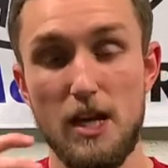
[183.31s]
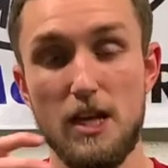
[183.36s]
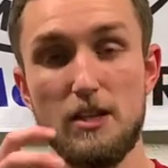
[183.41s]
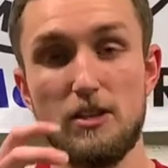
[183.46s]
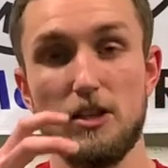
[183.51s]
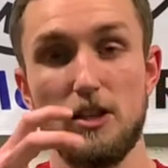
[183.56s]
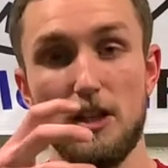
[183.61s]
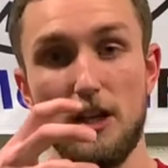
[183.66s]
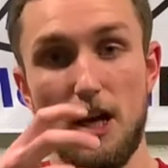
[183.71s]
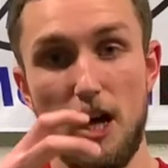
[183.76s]
It's
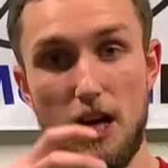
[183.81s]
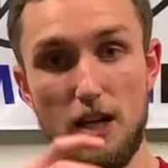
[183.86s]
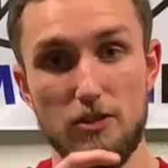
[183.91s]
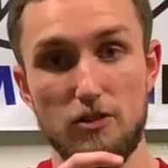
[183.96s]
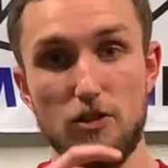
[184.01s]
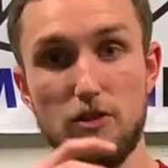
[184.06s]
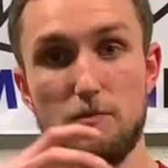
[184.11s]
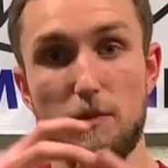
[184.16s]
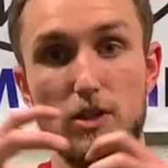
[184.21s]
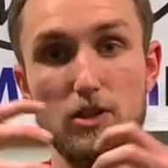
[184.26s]
going to cause
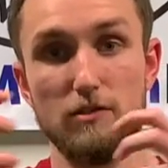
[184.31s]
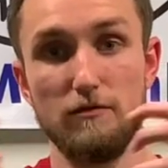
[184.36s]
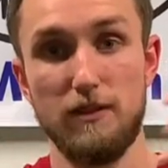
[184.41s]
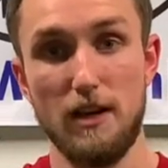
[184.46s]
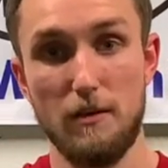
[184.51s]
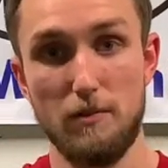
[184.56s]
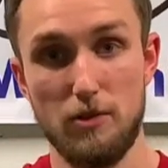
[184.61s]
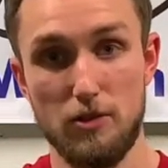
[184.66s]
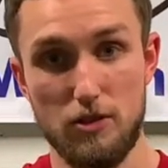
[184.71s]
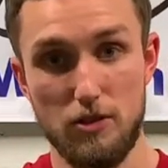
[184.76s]
those muscle
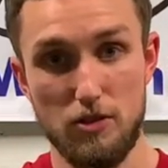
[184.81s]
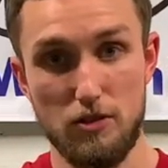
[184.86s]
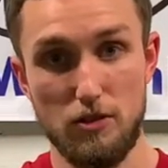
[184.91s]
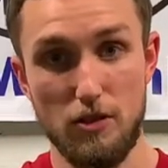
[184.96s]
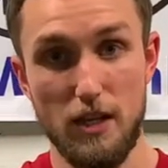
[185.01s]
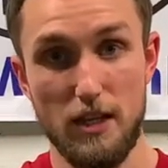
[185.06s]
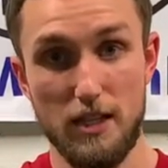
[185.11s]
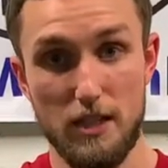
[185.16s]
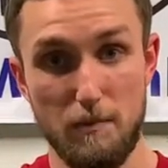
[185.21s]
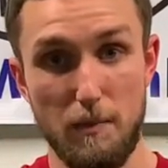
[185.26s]
fibers to
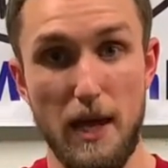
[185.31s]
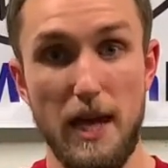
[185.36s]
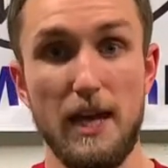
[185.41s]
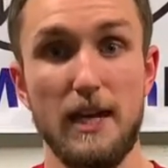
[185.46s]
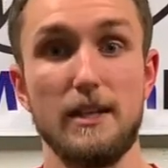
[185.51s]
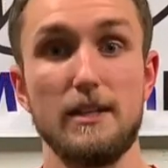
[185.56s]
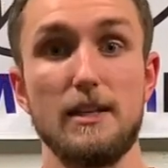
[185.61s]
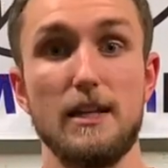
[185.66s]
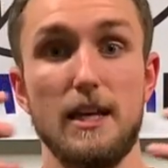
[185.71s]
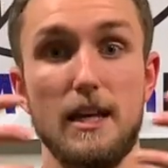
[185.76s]

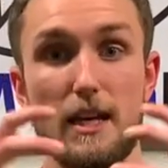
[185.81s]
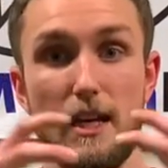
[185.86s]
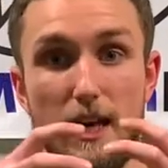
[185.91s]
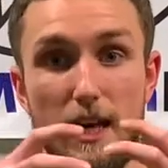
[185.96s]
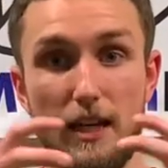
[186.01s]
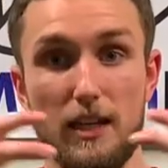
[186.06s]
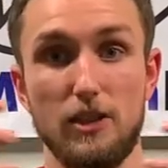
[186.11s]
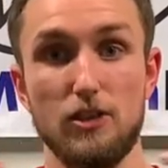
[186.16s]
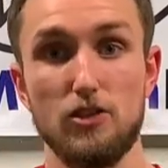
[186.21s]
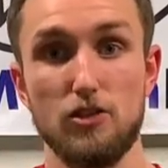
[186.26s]
expand
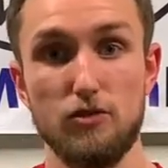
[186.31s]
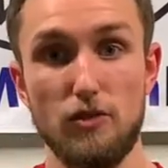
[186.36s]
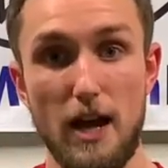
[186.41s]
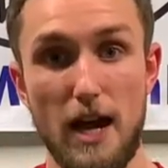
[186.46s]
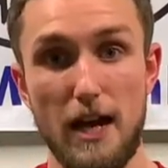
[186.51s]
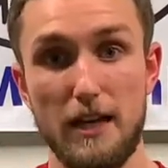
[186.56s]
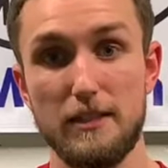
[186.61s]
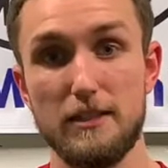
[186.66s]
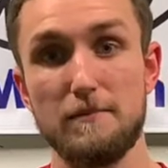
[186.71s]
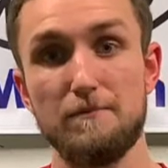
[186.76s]
and
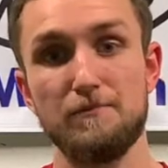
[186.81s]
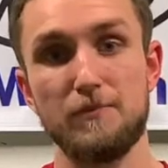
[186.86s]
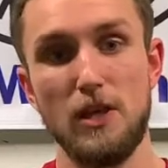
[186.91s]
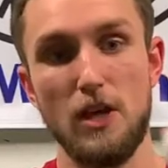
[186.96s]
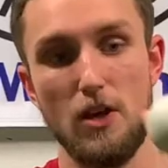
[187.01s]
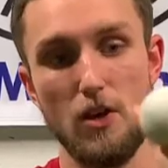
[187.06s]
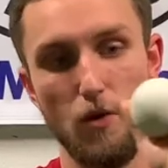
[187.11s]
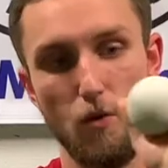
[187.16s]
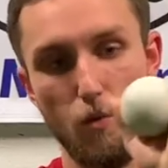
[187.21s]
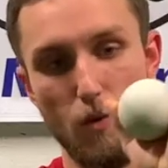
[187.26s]
contract
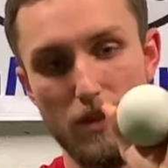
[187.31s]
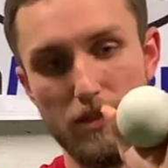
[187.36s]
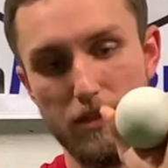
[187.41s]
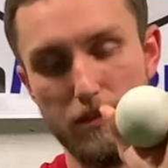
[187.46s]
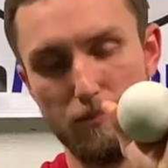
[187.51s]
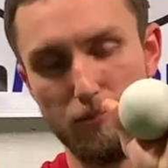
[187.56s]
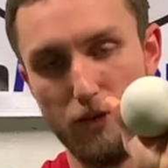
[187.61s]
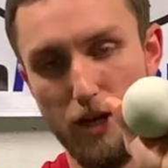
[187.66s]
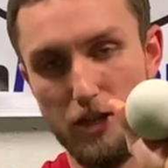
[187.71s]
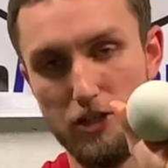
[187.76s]
with the
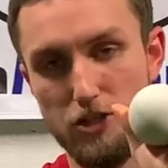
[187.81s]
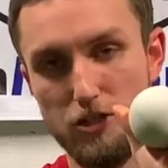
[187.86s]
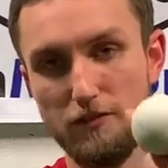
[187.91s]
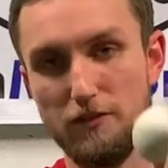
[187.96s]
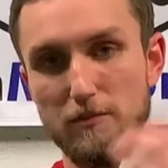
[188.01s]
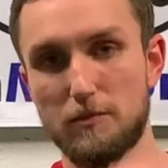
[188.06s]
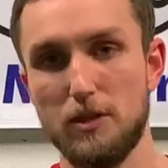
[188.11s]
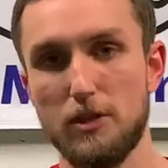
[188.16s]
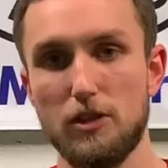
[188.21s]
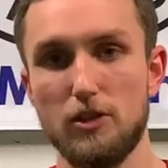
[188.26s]
pressure
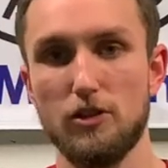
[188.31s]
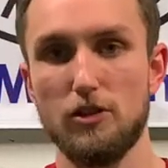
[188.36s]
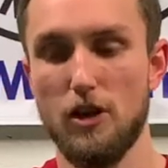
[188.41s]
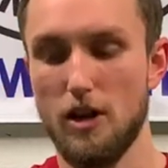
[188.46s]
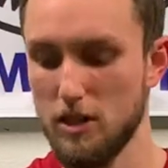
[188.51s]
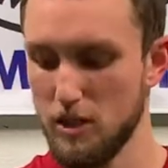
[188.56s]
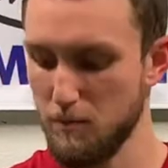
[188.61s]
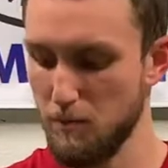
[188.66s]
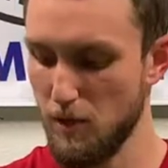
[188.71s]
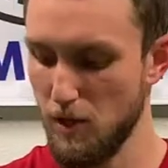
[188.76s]
from the
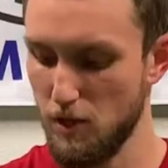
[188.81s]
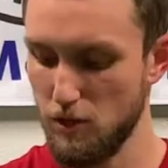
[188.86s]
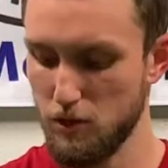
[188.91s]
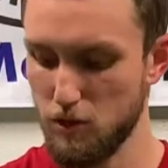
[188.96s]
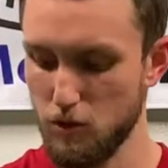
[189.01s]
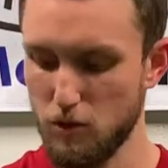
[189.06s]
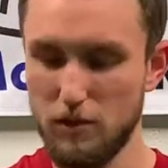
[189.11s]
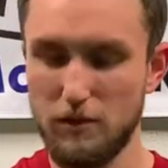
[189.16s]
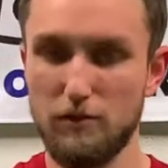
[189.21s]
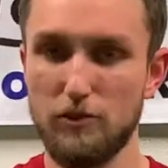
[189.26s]
lacrosse ball,
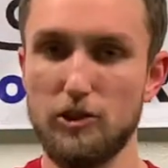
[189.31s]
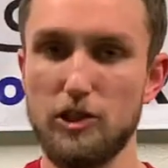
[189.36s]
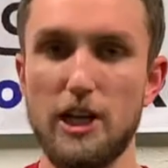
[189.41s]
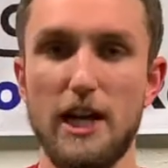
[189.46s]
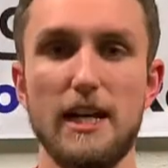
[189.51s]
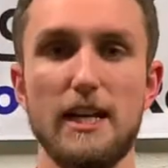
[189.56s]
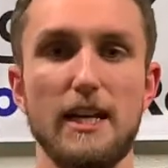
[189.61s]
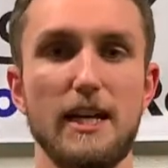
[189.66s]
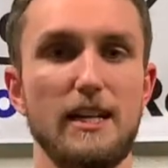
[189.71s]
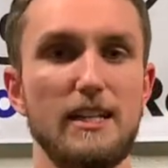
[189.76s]
sort of
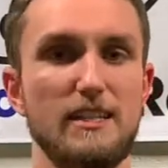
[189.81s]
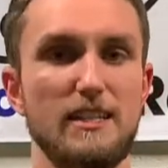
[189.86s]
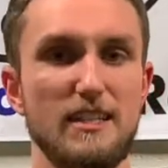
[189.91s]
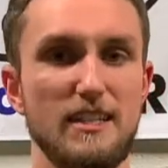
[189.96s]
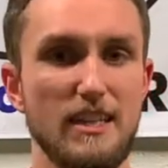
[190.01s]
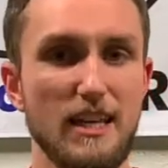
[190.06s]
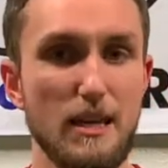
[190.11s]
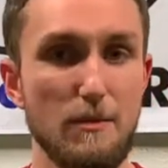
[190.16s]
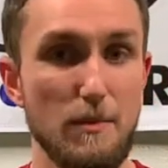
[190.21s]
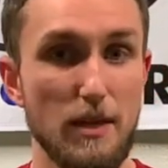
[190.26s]
creating an
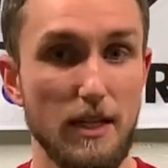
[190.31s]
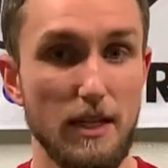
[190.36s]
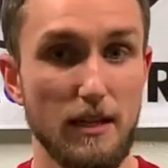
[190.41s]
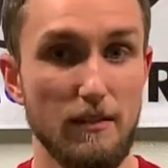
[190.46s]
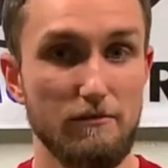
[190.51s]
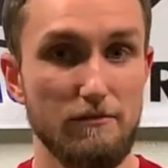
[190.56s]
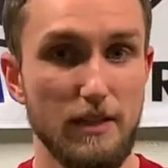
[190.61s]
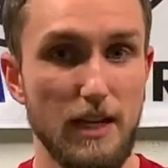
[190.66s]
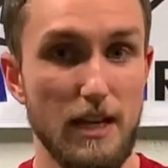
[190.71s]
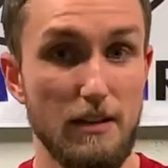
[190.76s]

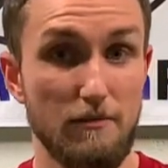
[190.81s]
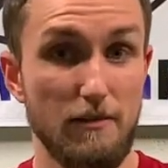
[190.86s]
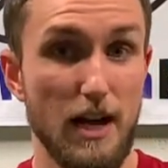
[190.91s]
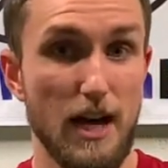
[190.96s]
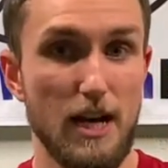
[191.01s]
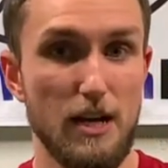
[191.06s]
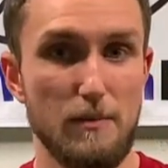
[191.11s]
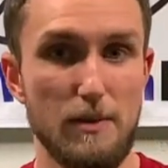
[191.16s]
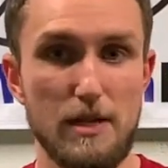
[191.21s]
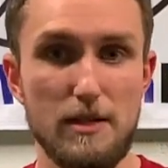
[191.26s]
ischemic
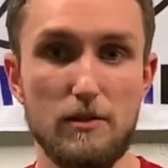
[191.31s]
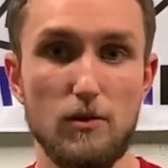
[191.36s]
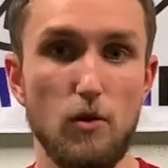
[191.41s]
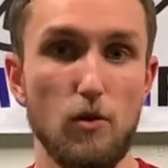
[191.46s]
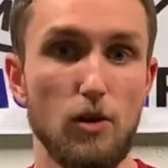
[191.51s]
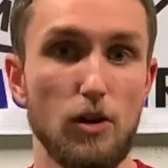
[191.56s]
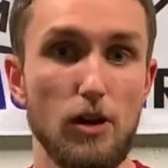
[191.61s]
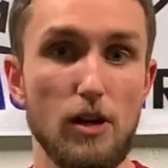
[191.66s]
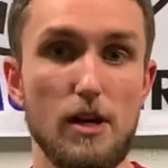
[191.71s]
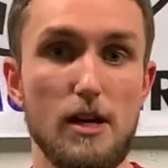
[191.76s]
environment
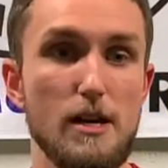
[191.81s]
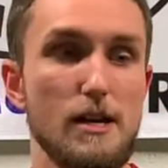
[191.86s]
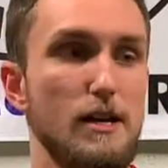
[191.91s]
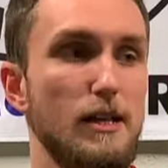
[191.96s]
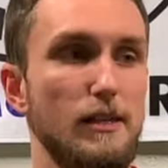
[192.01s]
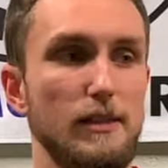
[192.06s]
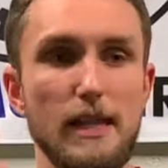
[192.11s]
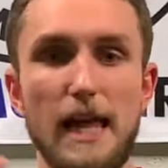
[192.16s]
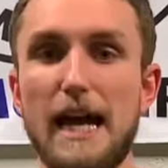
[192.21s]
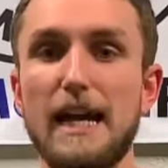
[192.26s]
or
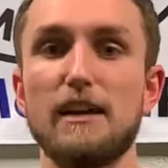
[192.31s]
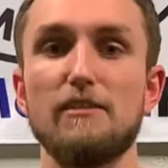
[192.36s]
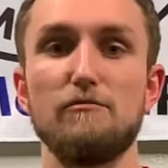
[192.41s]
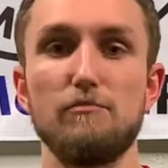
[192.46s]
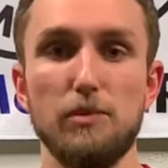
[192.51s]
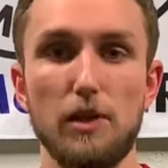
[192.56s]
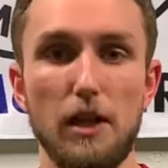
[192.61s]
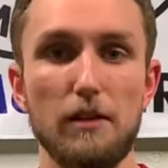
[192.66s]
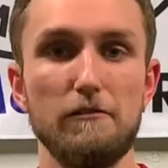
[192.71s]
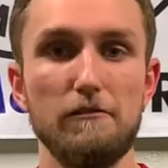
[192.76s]
lack of
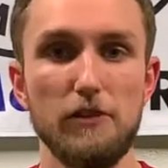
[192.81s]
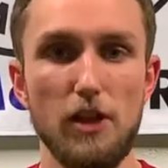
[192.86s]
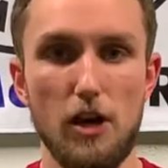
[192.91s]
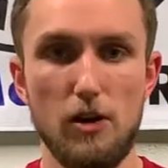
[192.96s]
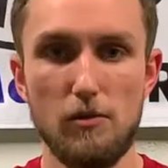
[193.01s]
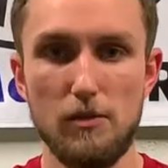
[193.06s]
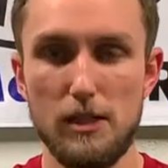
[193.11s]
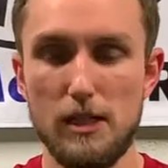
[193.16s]
blood flow,